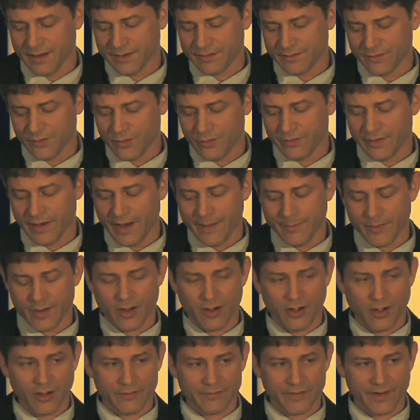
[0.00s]
sold to
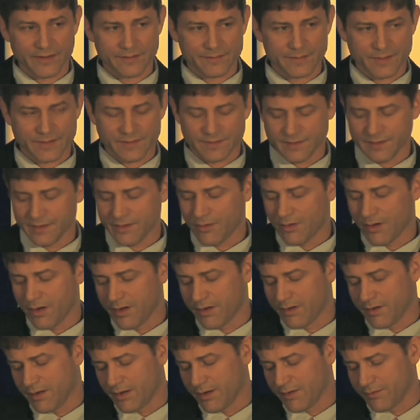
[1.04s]
M&R Investments
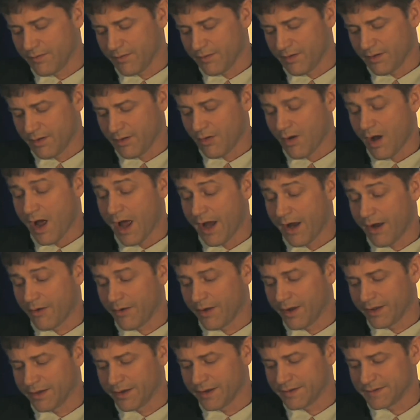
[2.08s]
of Ohio,
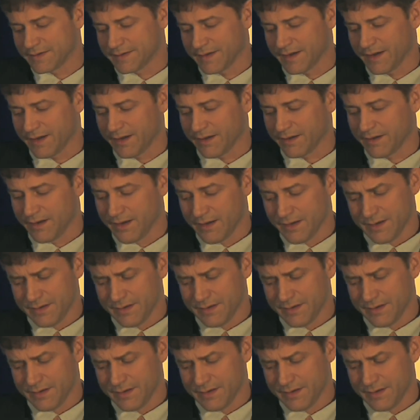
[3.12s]
LLC.